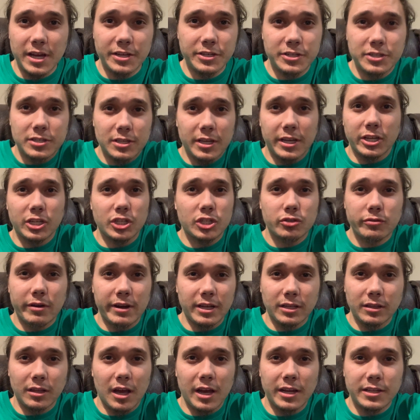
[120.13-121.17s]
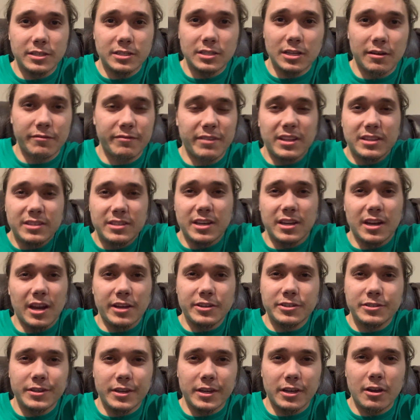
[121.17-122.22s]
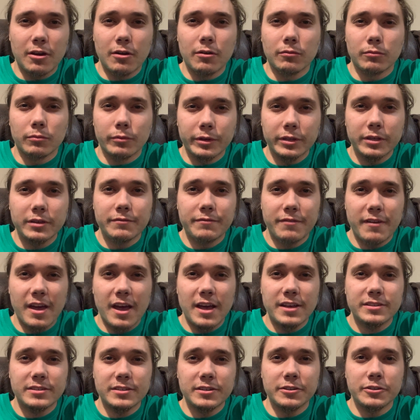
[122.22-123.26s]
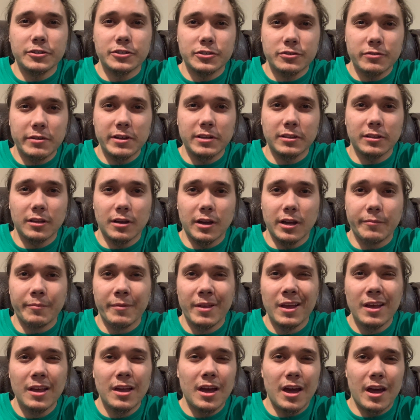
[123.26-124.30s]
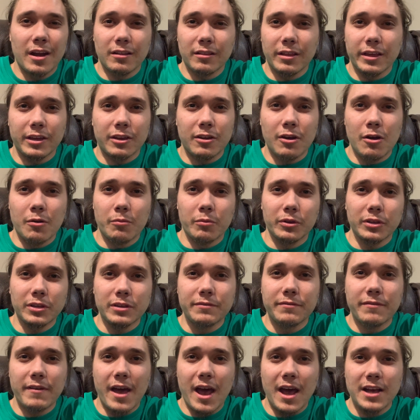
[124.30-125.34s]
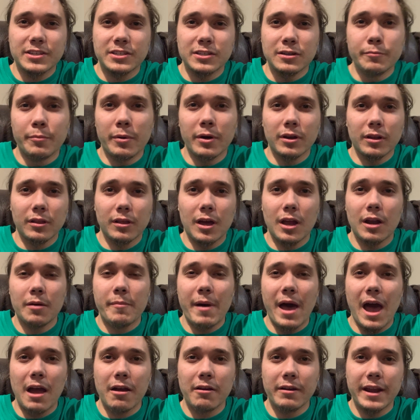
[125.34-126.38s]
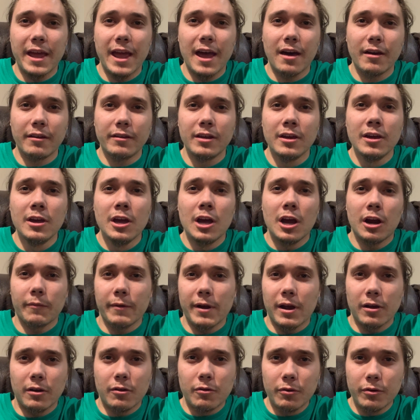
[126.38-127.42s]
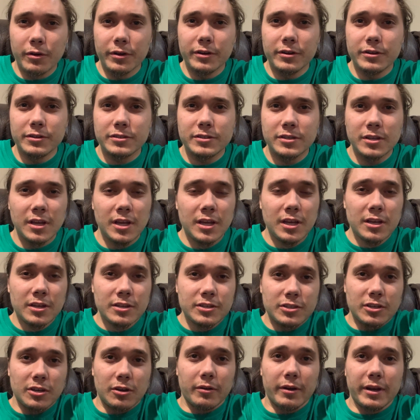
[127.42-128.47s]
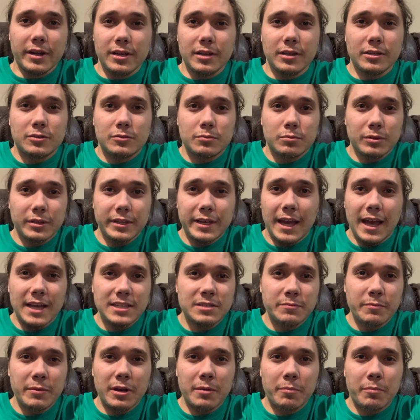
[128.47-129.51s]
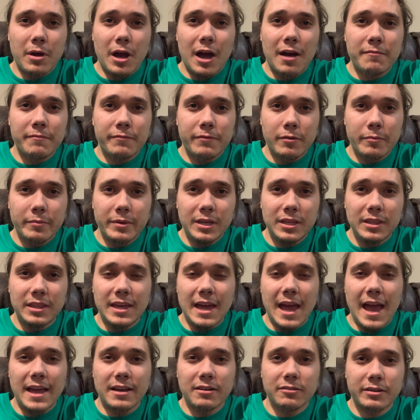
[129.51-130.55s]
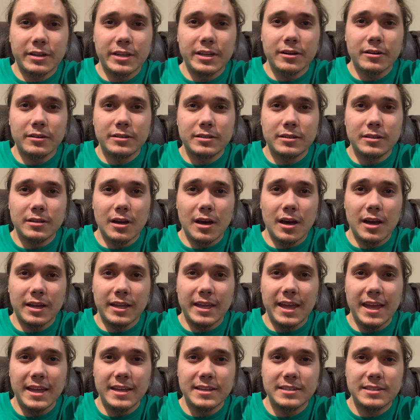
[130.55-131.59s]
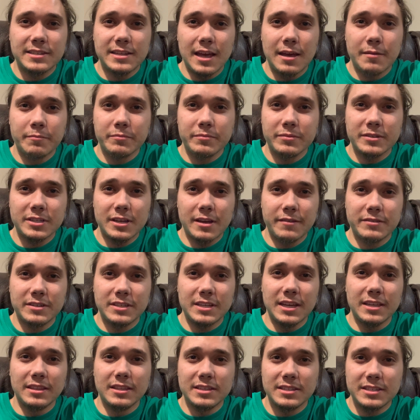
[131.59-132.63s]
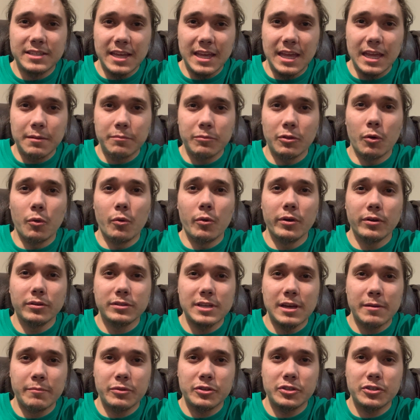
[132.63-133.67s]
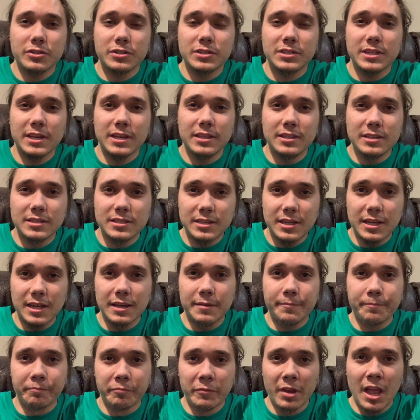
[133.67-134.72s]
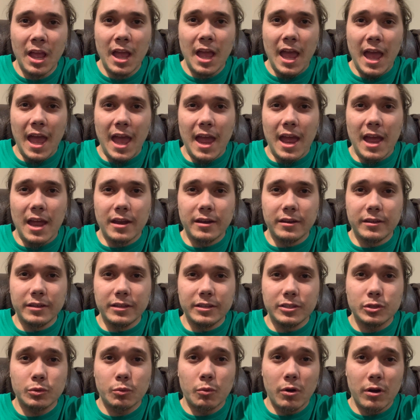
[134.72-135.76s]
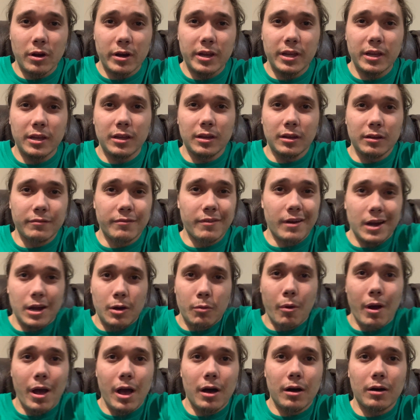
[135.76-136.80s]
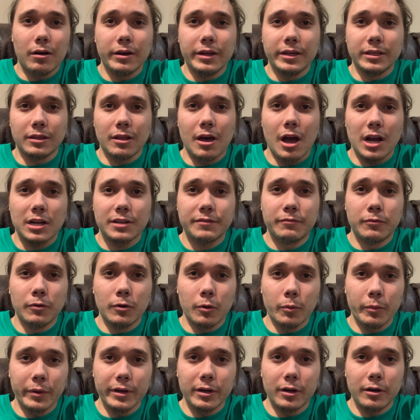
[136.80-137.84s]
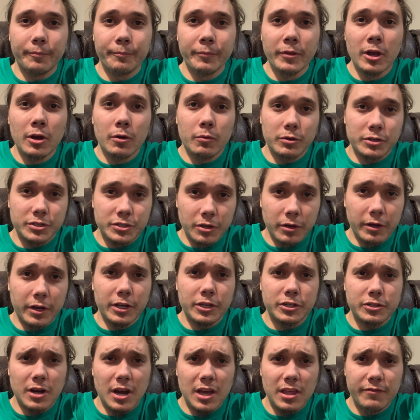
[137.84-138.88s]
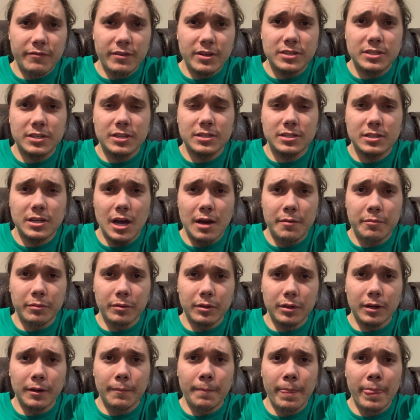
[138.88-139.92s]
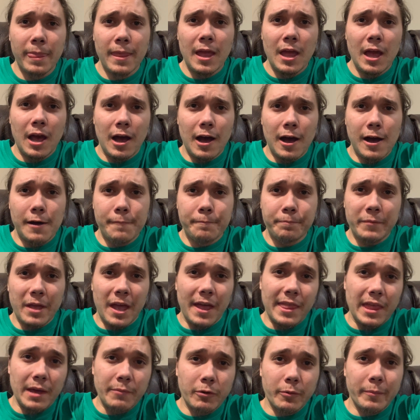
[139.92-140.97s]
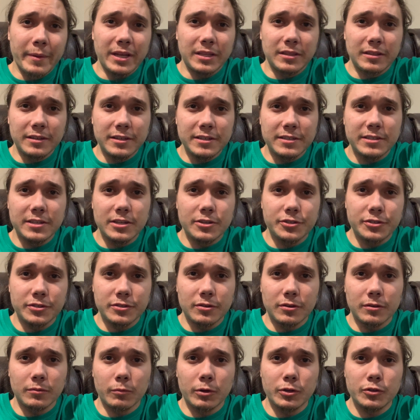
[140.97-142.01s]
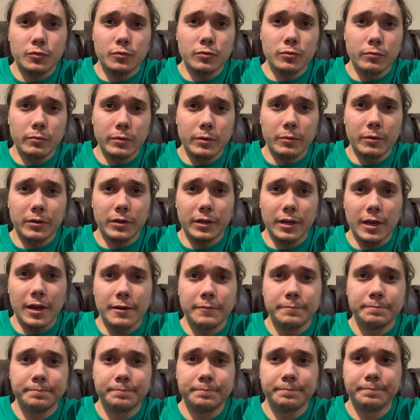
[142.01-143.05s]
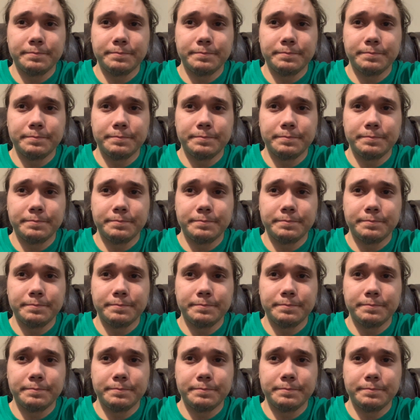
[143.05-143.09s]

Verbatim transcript: I just like straight line stuff. That's it. I just like going really fast in a straight line. I don't like going really fast or putting a lot of power down around corners. So it really hasn't been a problem for me. The angle gear uh, case temps have stayed the same. The oil temperature stayed the same. And it's working very well in locked four wheel. We're still going to try the viscous coupler. Um, and then we'll make the decision on which route we want to go.